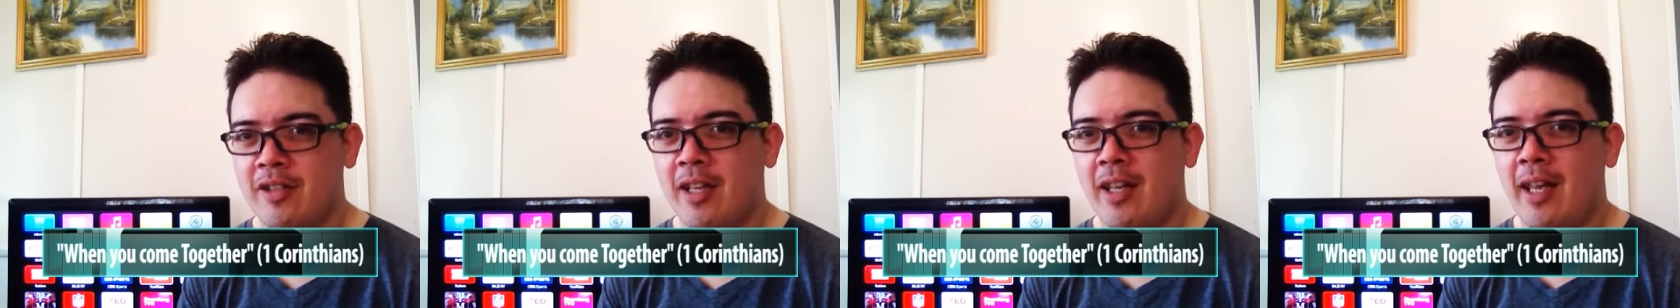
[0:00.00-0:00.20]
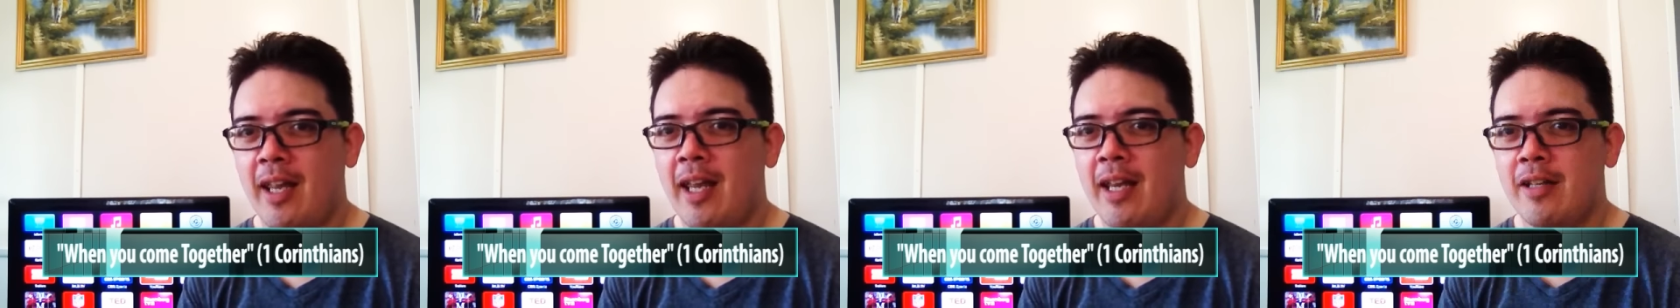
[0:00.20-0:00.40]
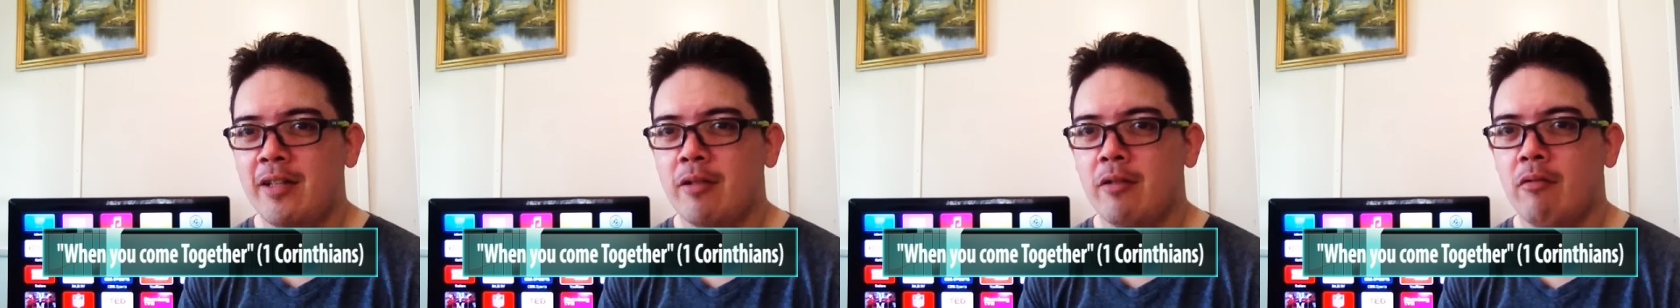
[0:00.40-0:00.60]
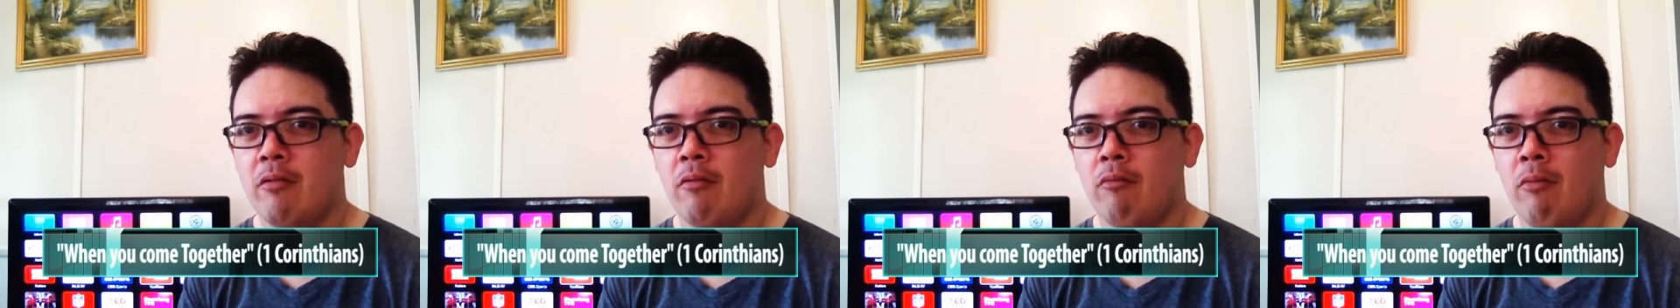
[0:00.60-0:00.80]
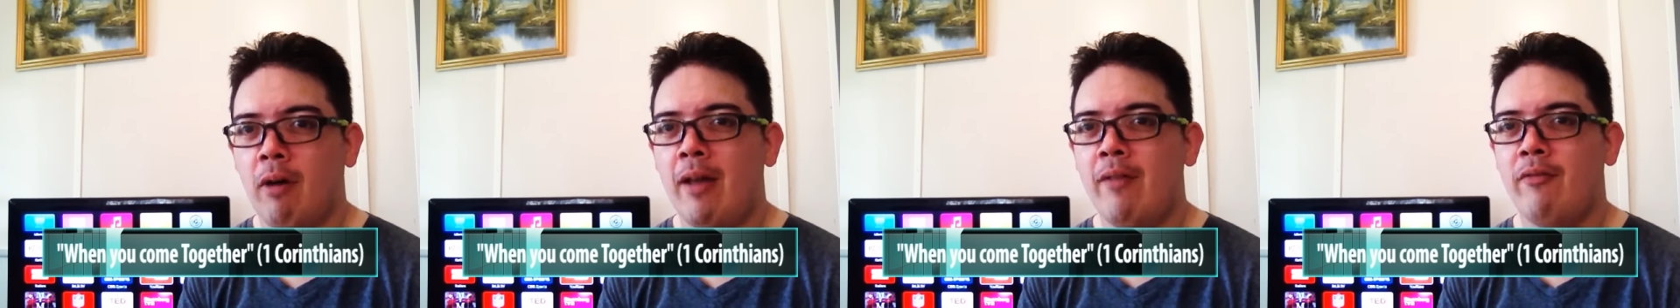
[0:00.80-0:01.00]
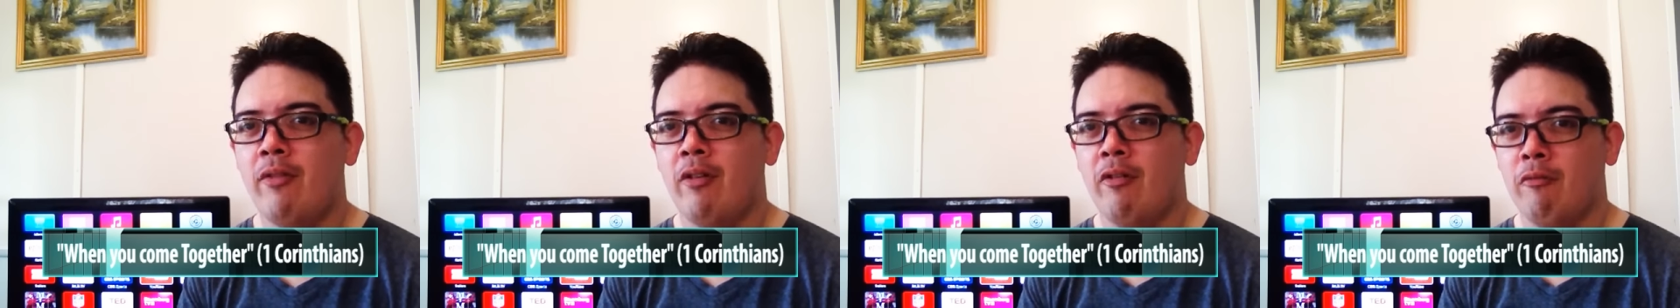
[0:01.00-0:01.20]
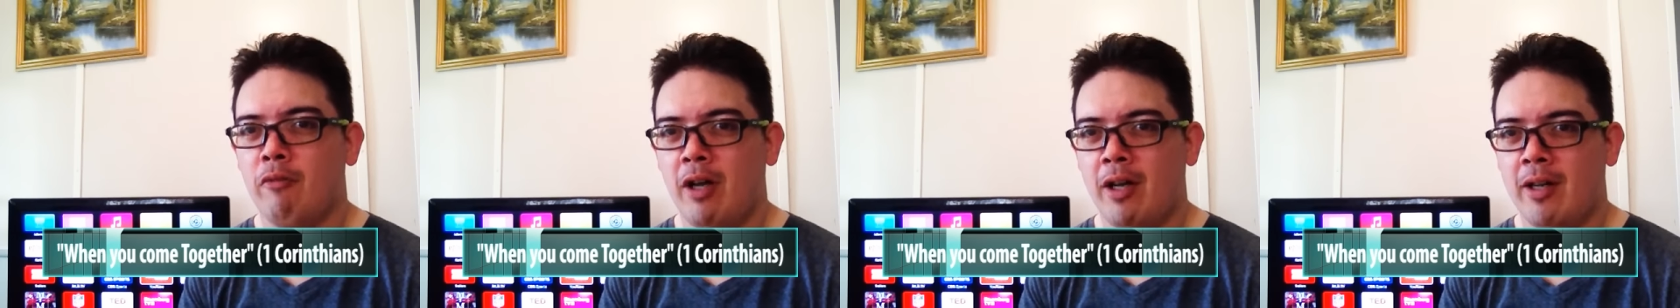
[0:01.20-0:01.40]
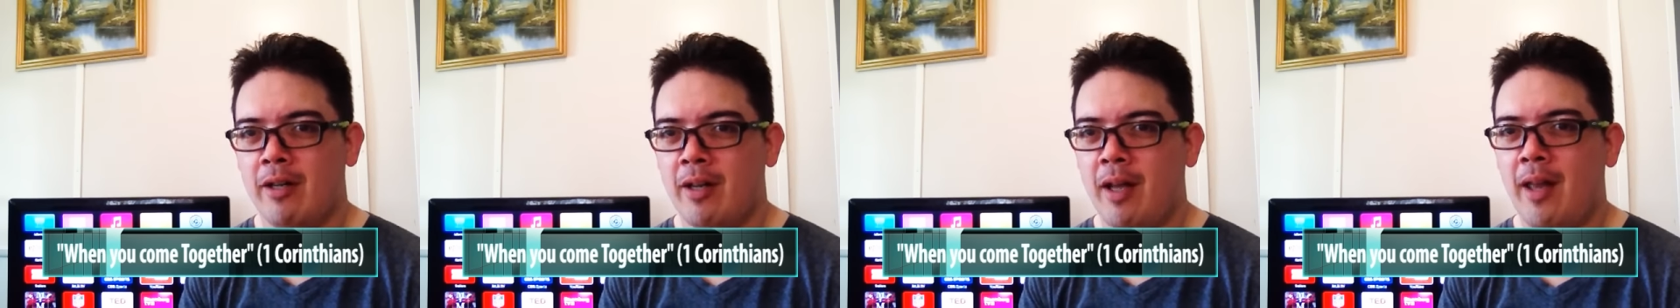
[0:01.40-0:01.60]
to eat, wait for
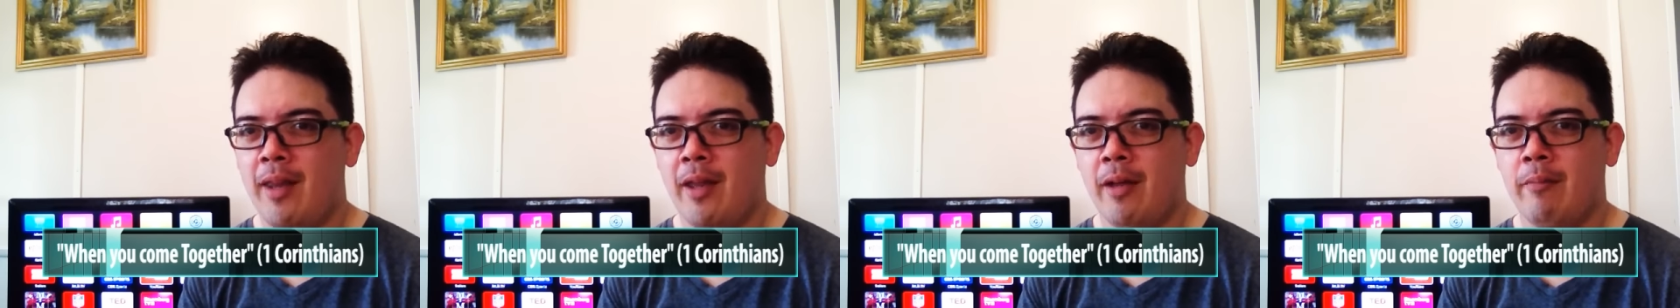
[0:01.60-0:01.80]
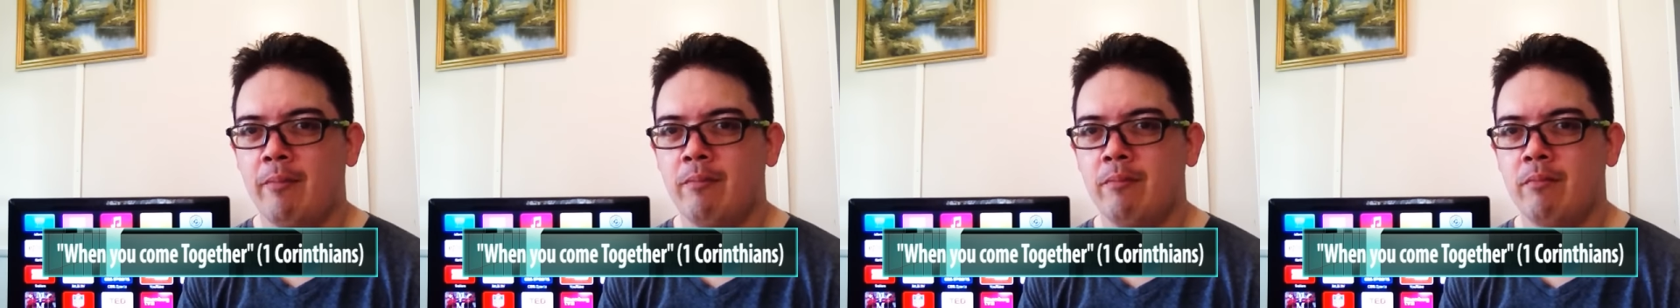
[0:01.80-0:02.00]
one another.